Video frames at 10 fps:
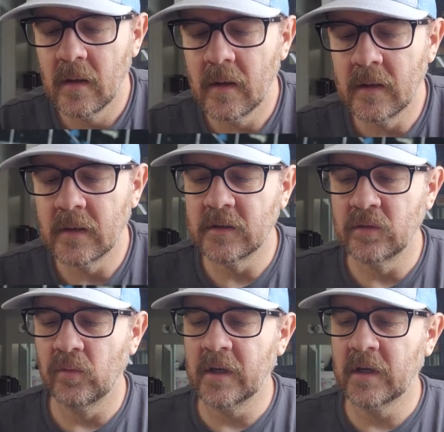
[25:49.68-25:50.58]
And
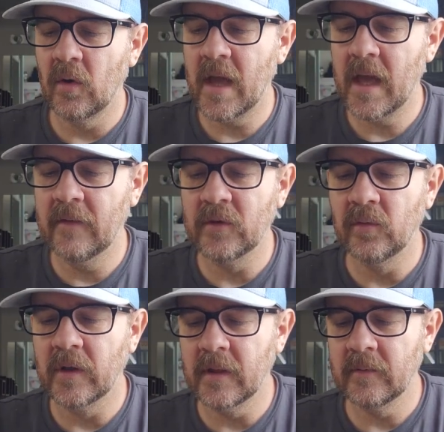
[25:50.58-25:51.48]
you want to go heavy
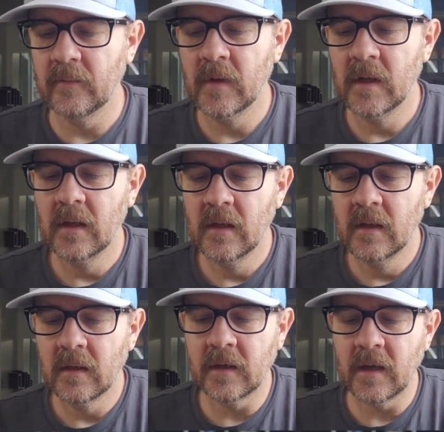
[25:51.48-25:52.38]
with it,
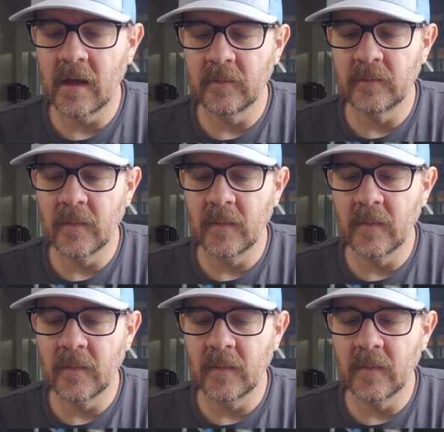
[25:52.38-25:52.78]
like kind of